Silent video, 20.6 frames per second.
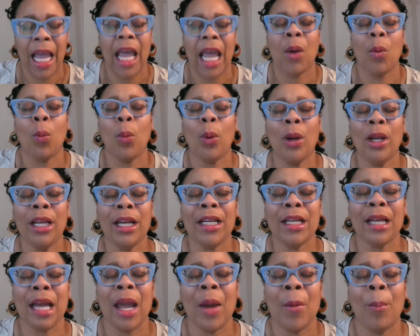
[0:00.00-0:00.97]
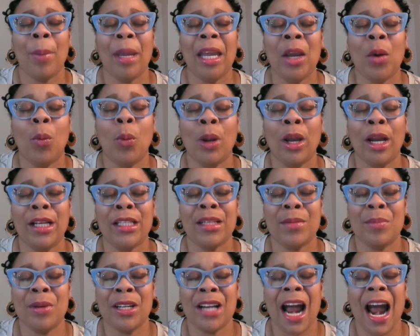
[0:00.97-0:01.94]
and willing and being willing to
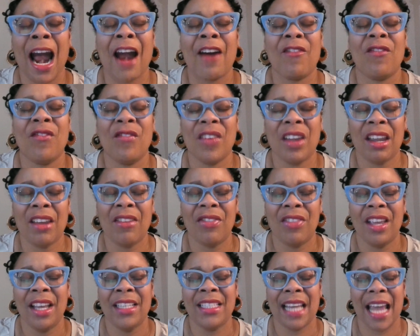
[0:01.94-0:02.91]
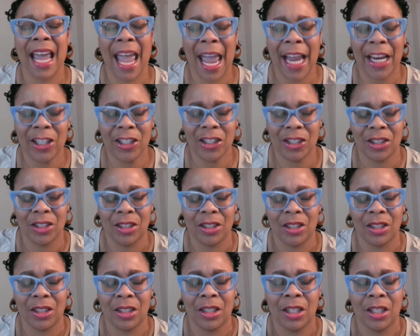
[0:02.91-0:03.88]
put our faith into action
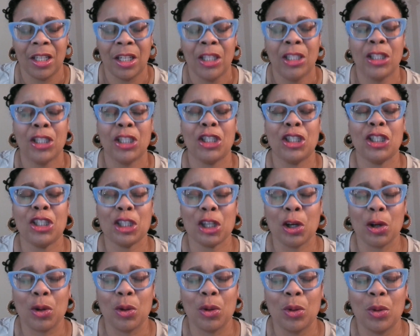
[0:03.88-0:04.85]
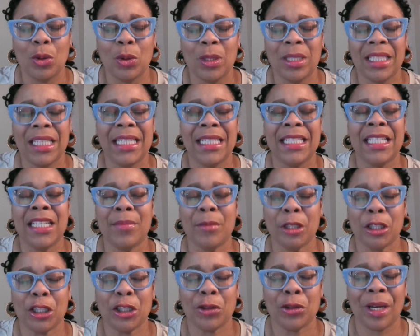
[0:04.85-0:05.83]
to show, to
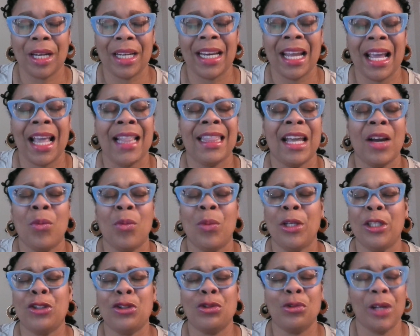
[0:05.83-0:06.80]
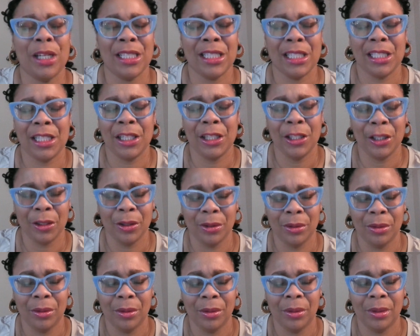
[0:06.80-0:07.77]
demonstrate that we trust in you.
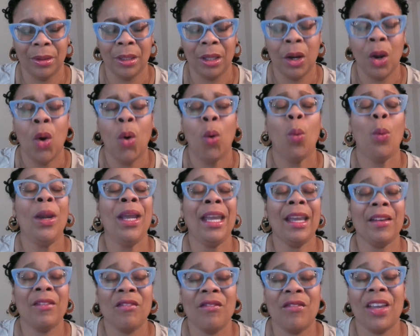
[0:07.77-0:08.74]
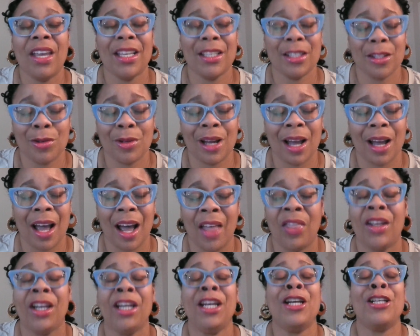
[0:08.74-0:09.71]
We confess, O oh God,
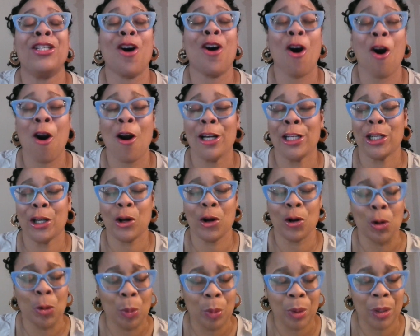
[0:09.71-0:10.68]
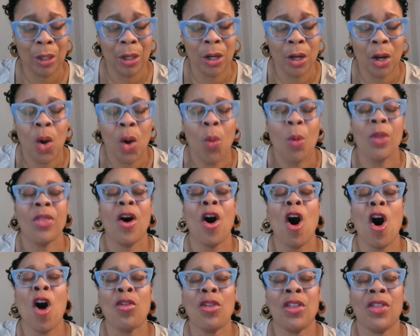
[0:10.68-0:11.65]
that it is hard to hope with
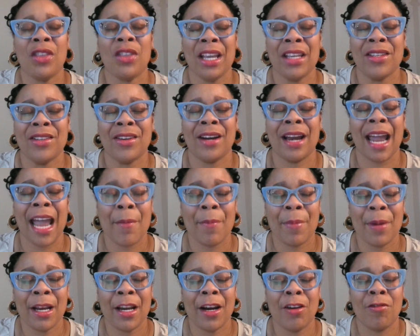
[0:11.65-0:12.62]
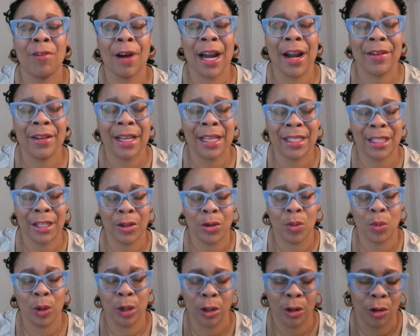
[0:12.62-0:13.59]
all the things that are happening around us in the
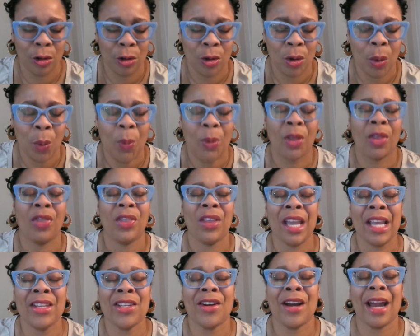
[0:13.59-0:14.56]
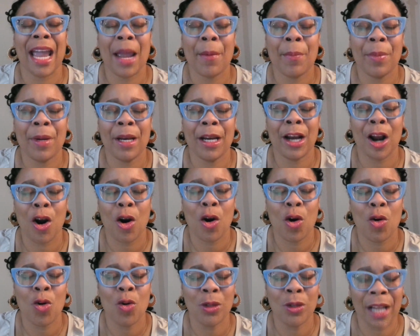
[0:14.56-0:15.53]
world, with the things that are happening in our
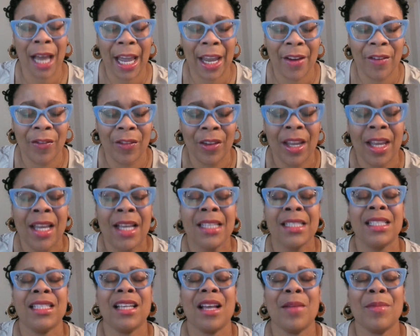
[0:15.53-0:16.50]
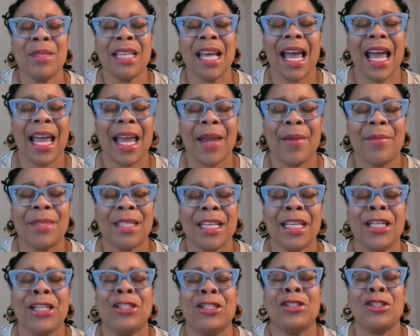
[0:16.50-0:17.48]
own life. Sometimes
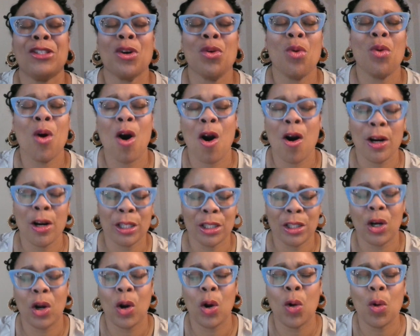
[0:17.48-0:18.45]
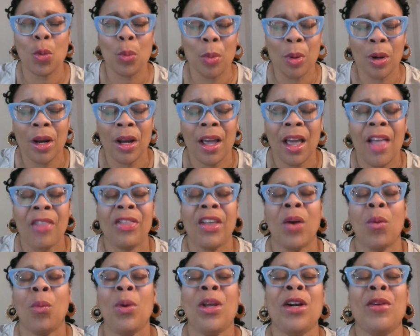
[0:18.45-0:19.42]
it is so hard to hope
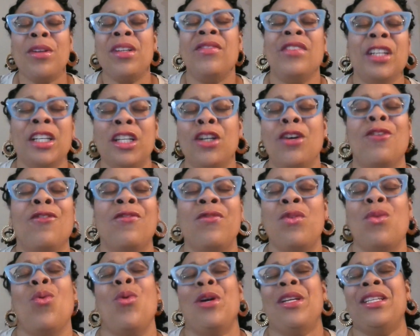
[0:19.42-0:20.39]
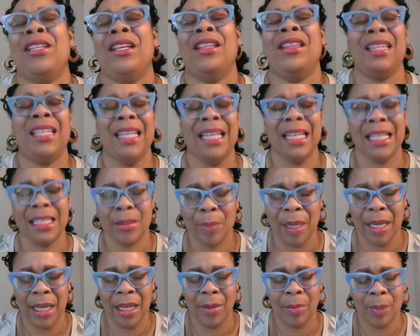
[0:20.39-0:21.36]
that we don't even look forward to things
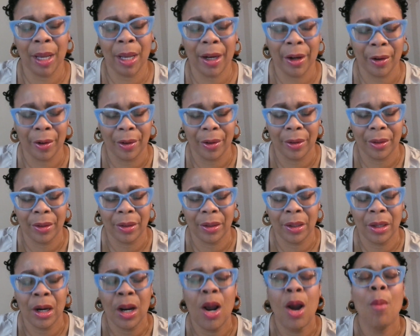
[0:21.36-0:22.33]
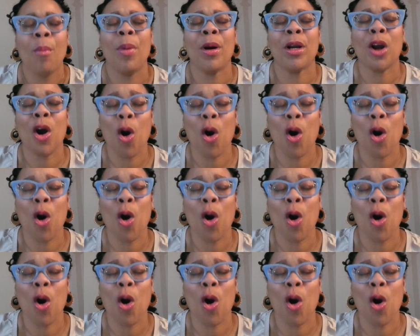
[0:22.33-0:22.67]
being better. But